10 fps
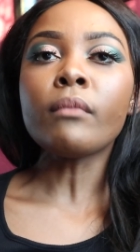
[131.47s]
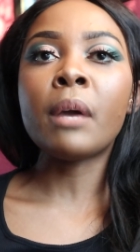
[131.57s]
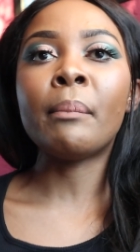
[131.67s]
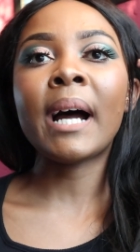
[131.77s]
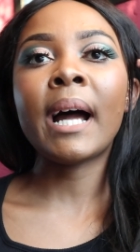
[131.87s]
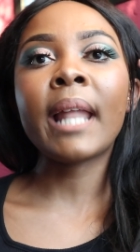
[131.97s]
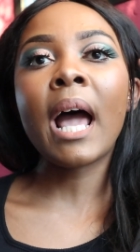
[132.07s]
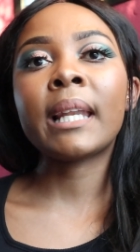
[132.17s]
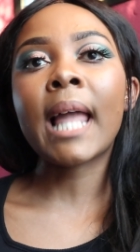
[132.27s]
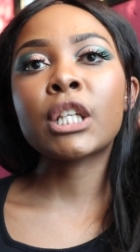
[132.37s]
But
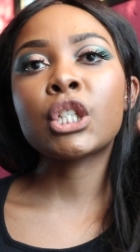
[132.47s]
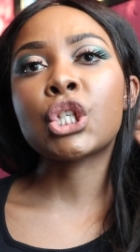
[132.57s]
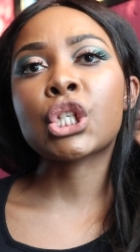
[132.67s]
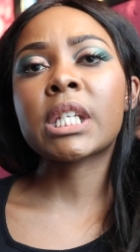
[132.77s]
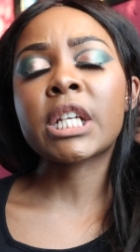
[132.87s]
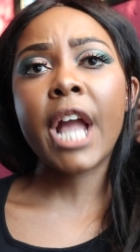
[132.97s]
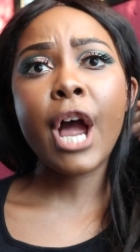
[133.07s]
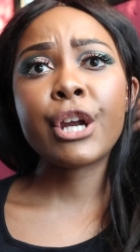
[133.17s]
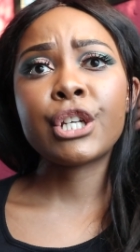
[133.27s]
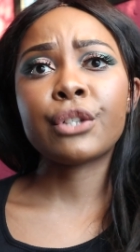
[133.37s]
I'd like to just
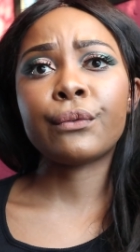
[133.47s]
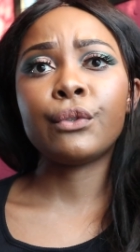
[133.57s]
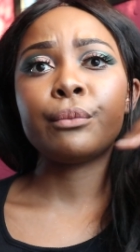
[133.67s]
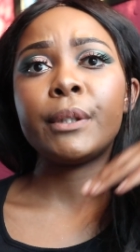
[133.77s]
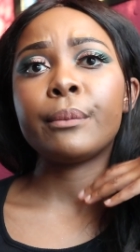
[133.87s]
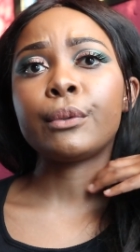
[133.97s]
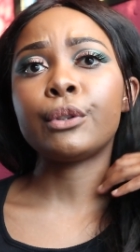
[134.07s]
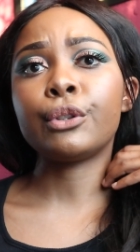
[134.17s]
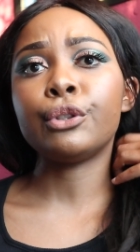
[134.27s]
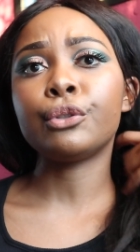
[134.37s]
encourage a few
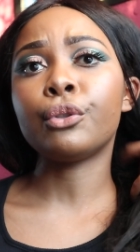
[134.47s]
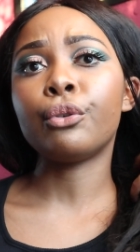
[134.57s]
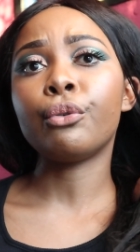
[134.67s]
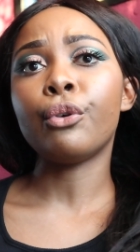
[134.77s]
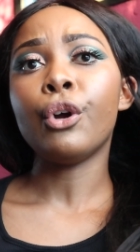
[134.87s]
people, you know,